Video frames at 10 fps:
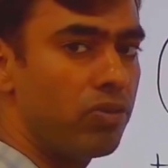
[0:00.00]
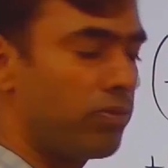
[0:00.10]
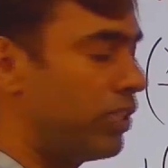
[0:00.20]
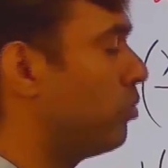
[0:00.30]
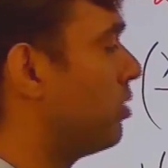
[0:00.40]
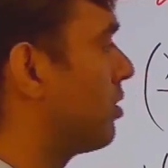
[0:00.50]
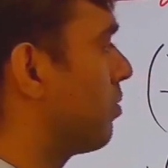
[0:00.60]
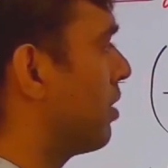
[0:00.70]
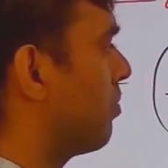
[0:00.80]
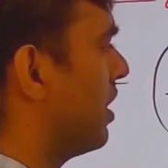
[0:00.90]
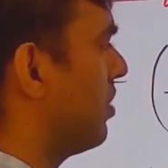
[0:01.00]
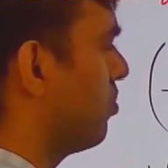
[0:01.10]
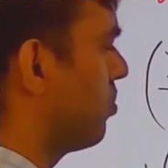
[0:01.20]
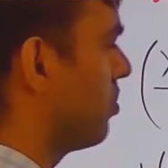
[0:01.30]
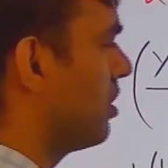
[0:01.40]
a u is a 1 by 2,
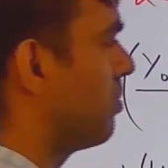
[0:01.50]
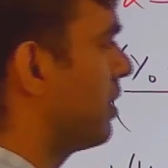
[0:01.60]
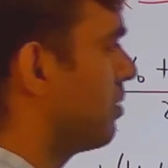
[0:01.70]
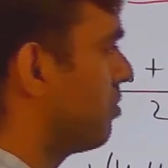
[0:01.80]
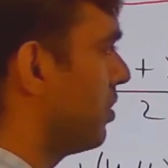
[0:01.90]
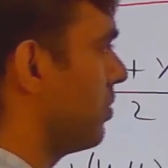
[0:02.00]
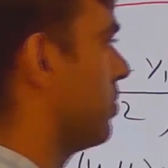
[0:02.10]
so this becomes 0.